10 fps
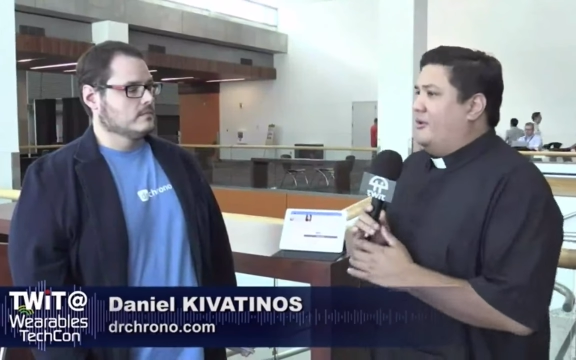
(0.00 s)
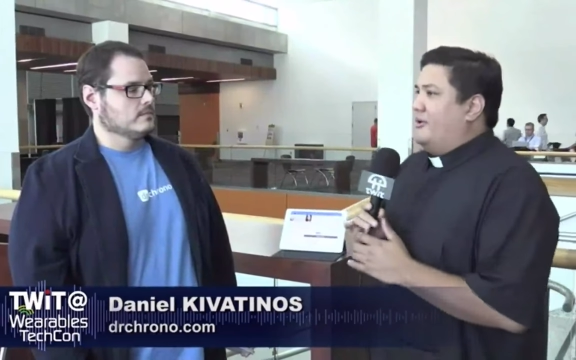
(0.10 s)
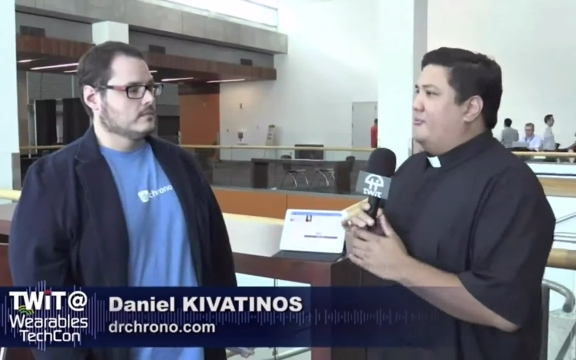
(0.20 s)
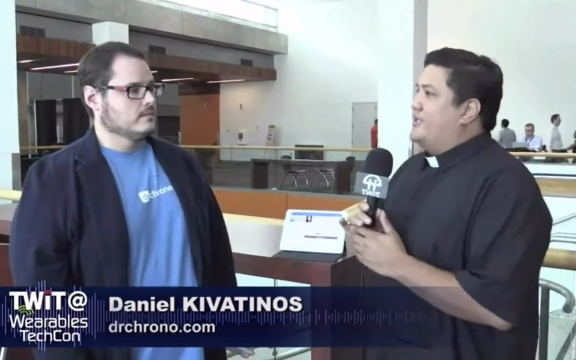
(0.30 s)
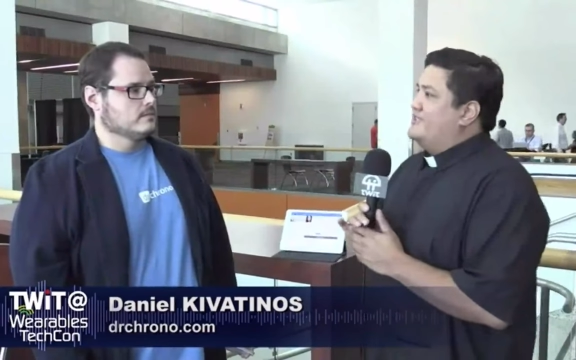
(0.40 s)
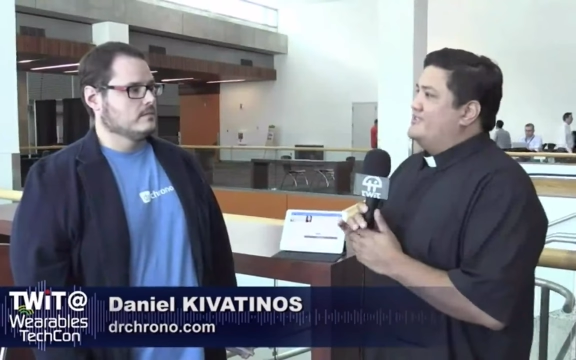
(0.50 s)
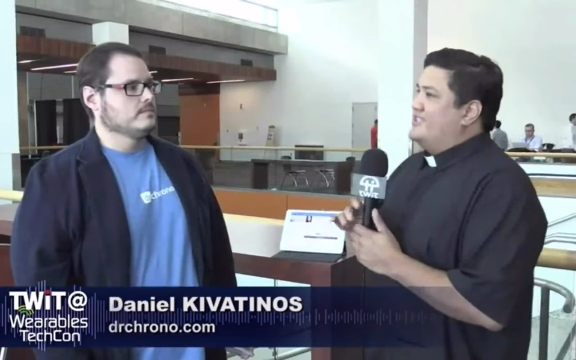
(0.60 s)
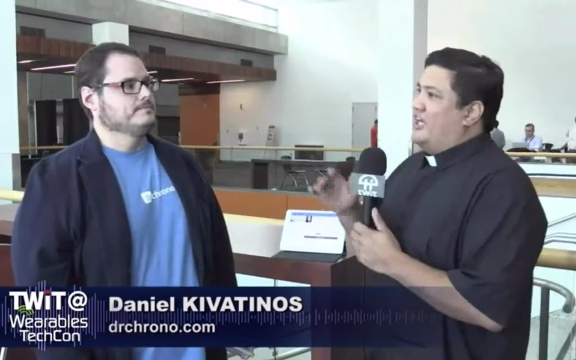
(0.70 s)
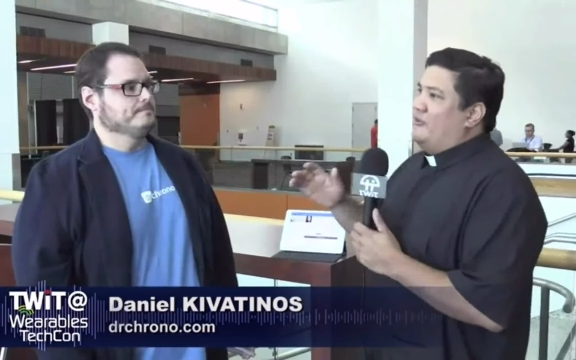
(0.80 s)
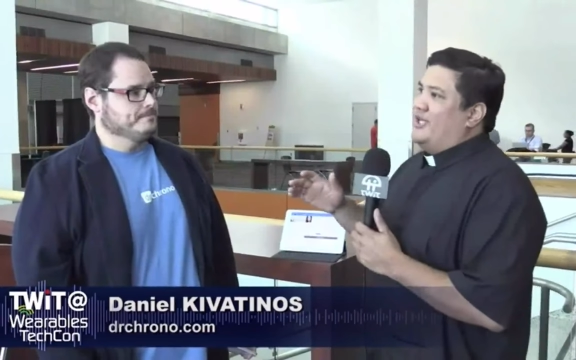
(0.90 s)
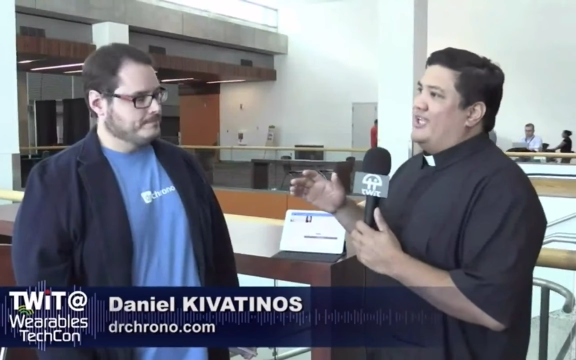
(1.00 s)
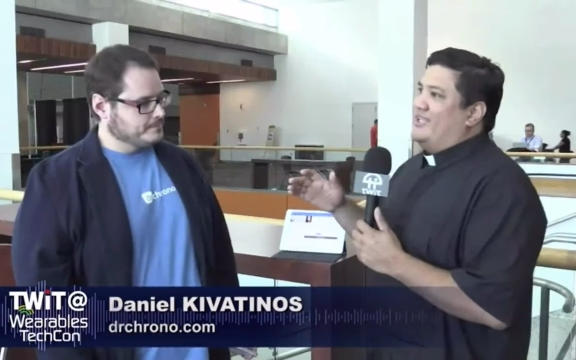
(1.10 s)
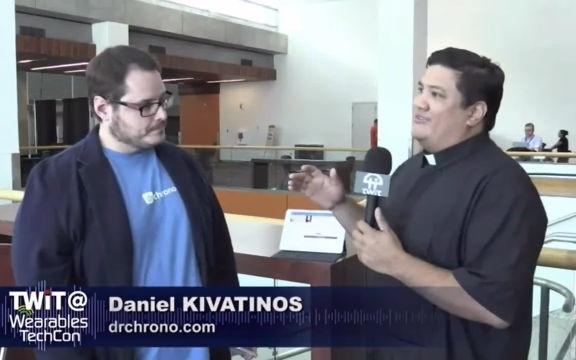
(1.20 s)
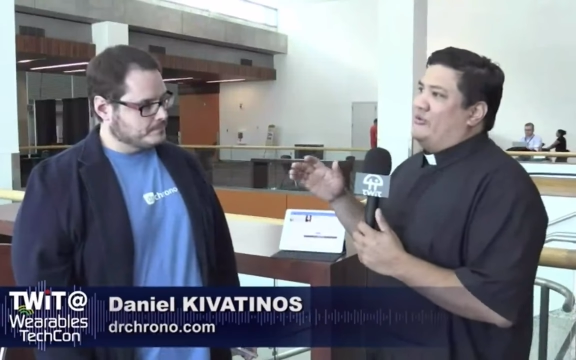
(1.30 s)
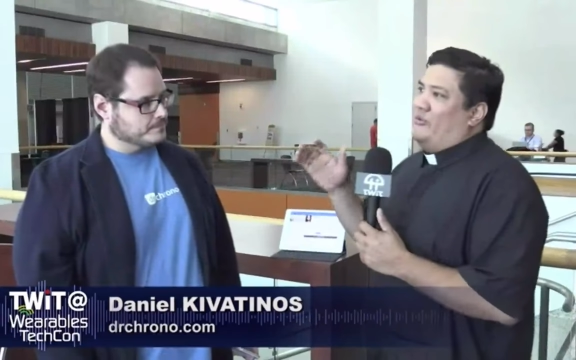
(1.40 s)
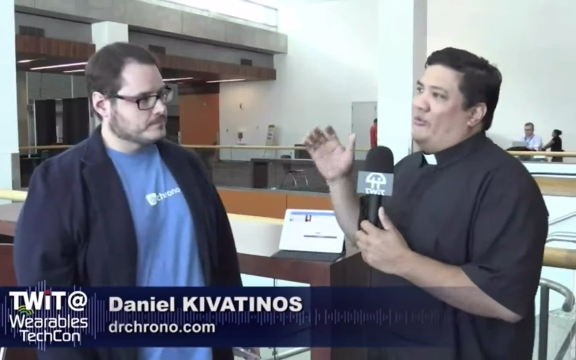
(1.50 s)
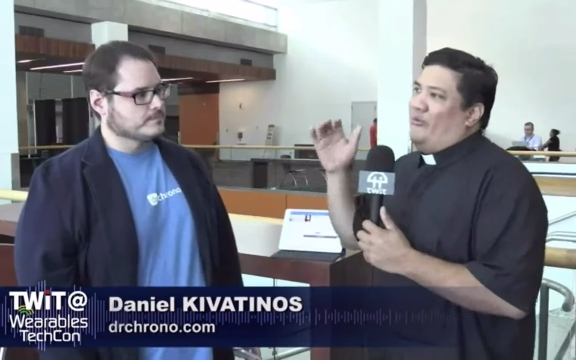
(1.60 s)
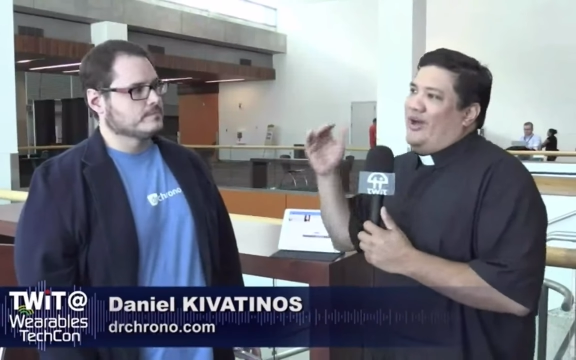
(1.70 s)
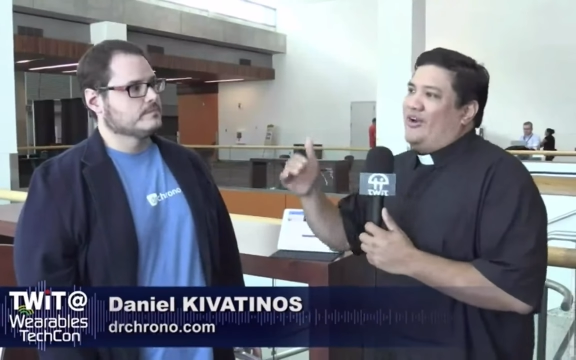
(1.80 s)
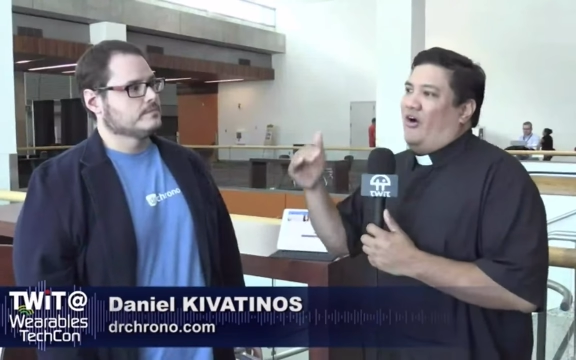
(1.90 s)
Speaker 1: But, but tell me,
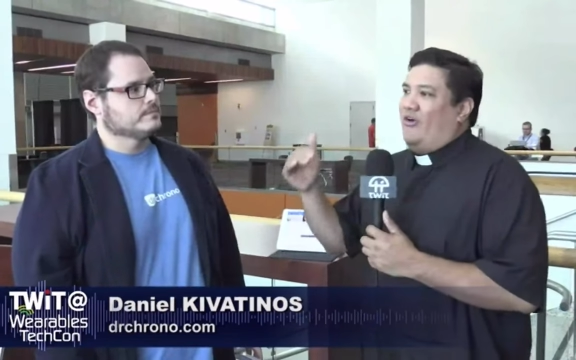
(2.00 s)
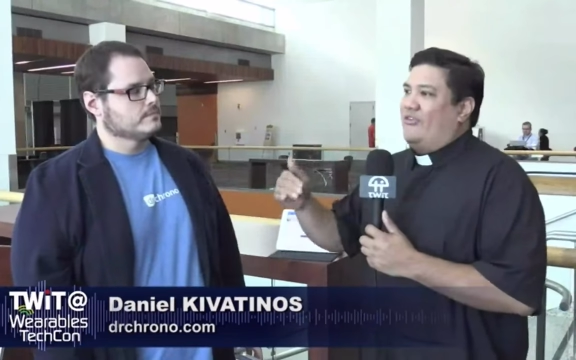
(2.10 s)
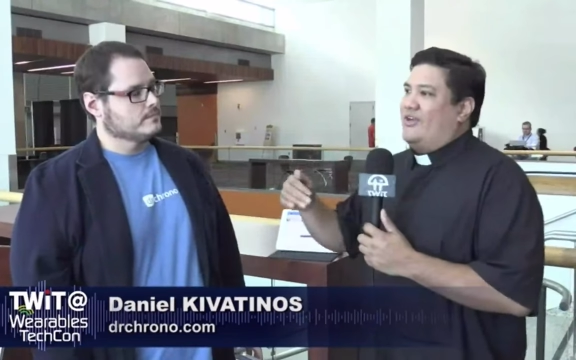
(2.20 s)
what are